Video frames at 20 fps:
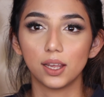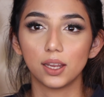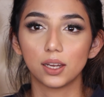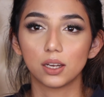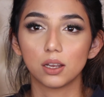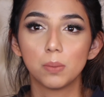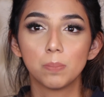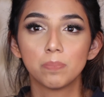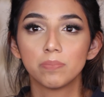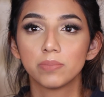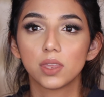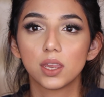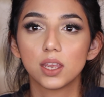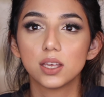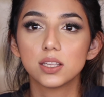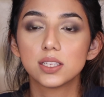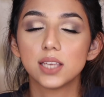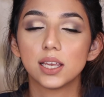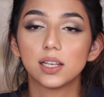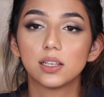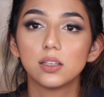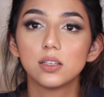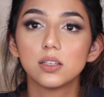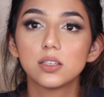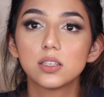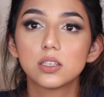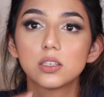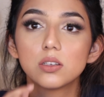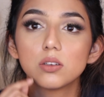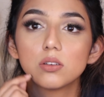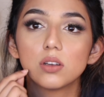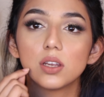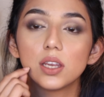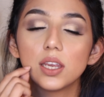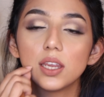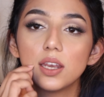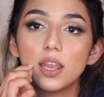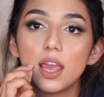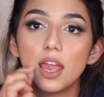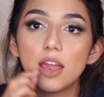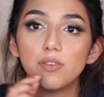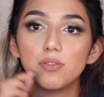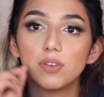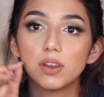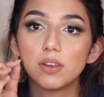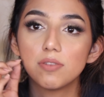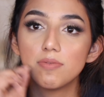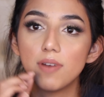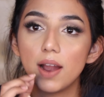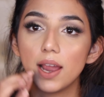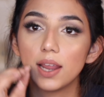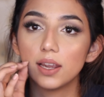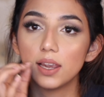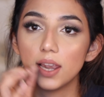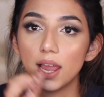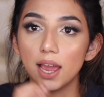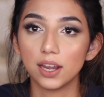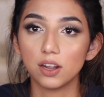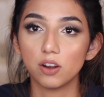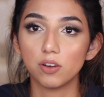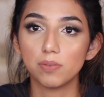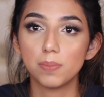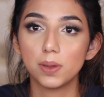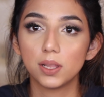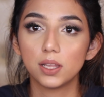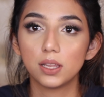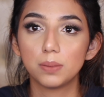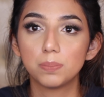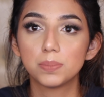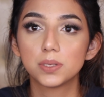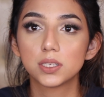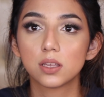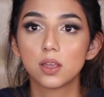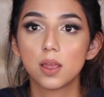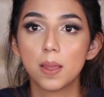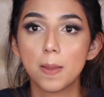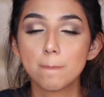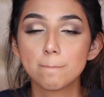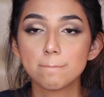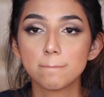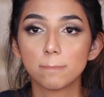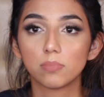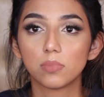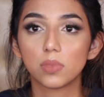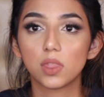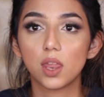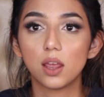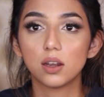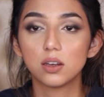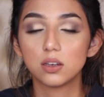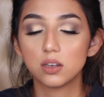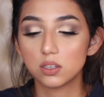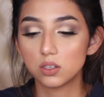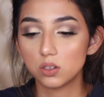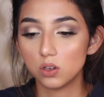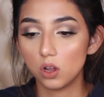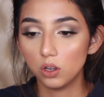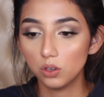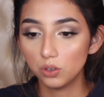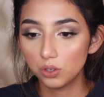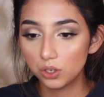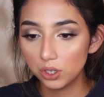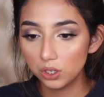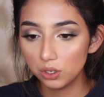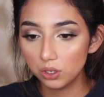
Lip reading: Like, it settles in every fine line of my lips and does not look